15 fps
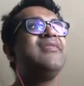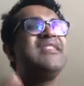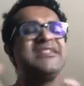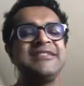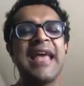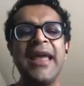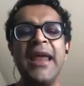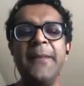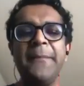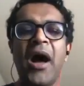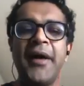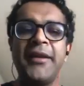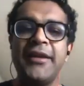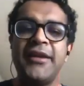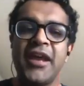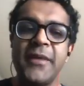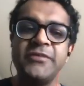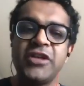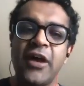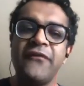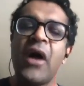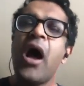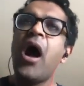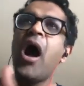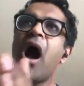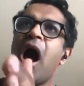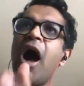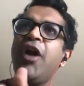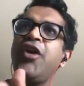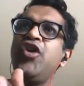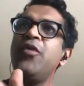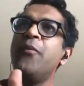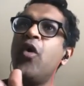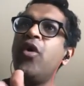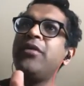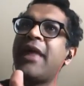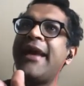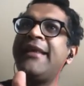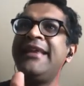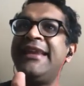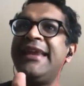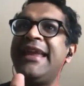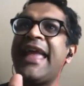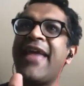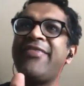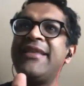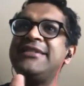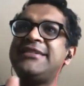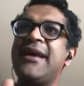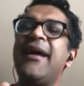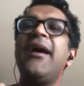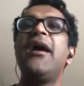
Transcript: The second part in terms of, are you more likely to get this?